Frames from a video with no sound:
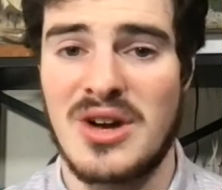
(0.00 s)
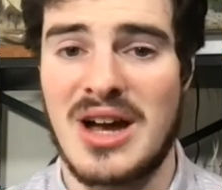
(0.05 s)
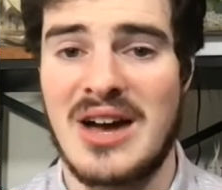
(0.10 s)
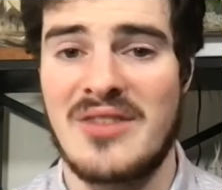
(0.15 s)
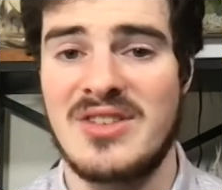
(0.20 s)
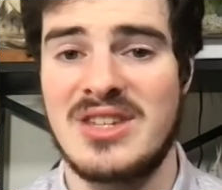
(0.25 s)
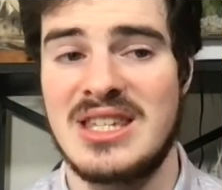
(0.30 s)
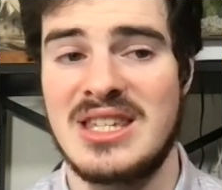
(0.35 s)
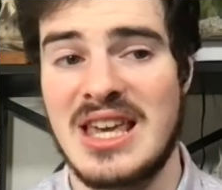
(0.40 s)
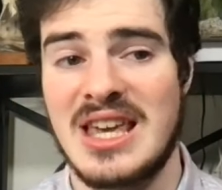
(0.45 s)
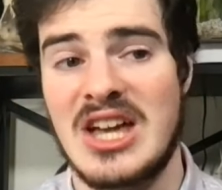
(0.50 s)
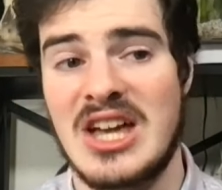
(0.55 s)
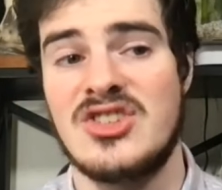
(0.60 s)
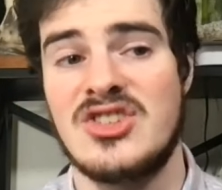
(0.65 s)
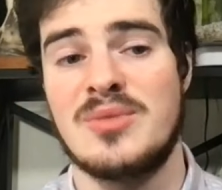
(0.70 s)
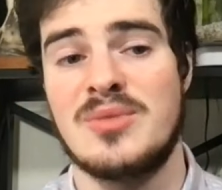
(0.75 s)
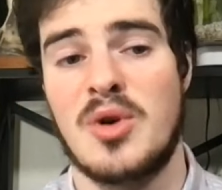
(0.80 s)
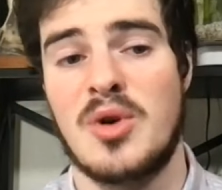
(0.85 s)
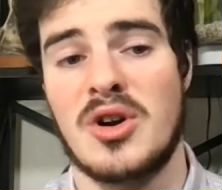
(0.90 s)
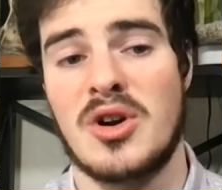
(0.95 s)
Obviously, edge
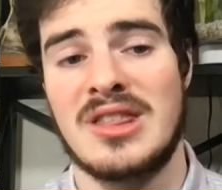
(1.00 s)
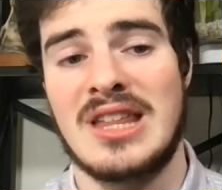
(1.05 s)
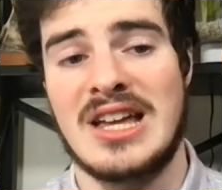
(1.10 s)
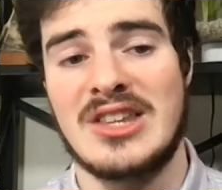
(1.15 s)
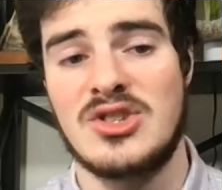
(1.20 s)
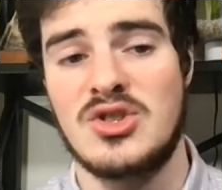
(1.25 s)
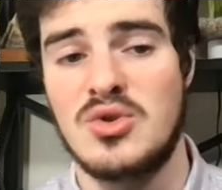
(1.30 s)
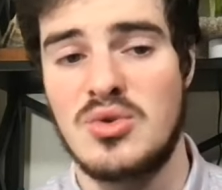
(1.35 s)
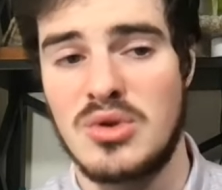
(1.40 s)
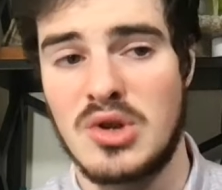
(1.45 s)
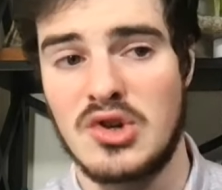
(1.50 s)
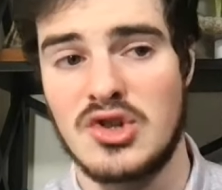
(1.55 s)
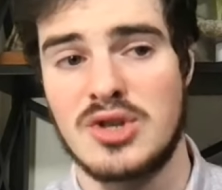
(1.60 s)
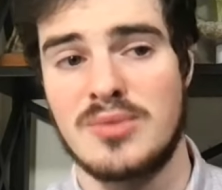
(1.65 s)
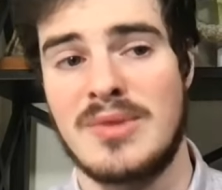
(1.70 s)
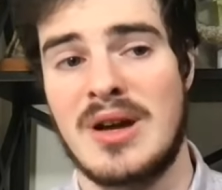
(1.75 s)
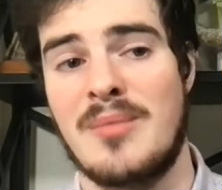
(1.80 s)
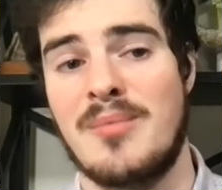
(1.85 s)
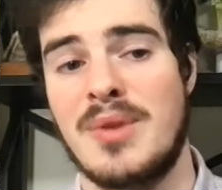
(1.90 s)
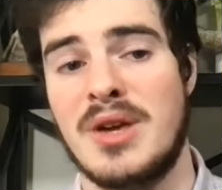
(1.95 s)
is part of that too. Those are
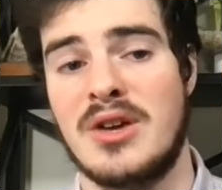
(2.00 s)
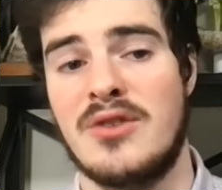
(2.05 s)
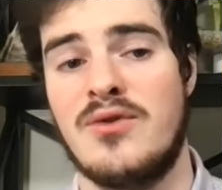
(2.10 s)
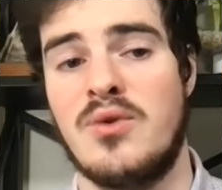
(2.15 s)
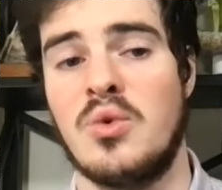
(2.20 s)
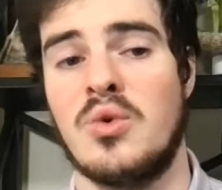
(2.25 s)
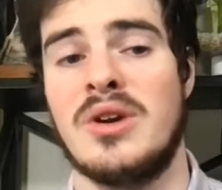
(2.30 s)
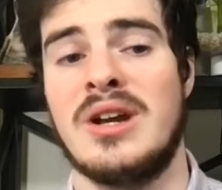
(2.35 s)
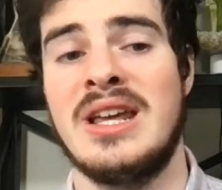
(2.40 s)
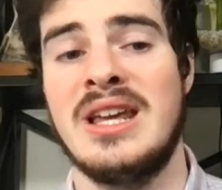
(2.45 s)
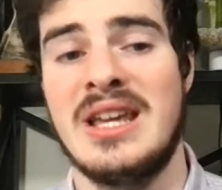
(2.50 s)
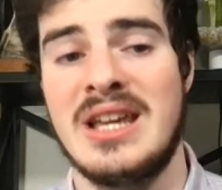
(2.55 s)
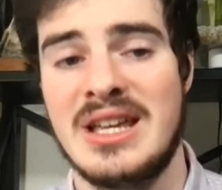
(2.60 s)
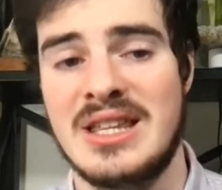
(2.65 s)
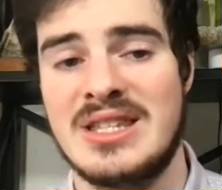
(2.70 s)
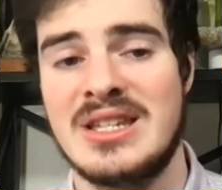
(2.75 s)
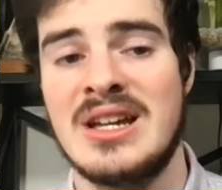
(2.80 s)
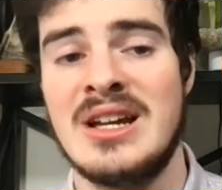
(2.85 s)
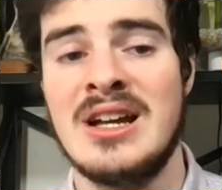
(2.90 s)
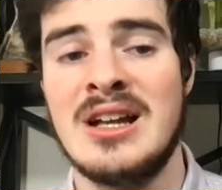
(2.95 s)
my big four
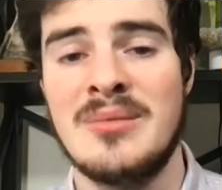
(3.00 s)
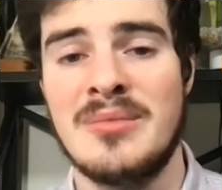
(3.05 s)
needs.